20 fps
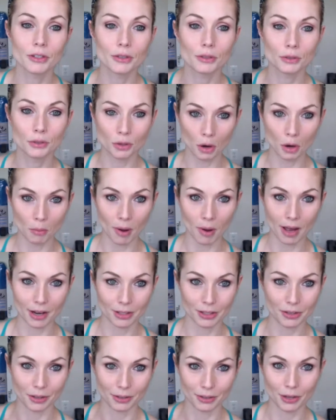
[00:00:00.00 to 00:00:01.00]
so
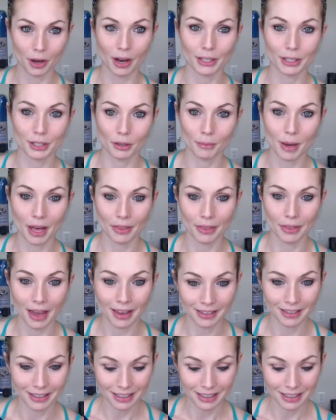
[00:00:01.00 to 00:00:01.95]
much. I'll talk to you about that.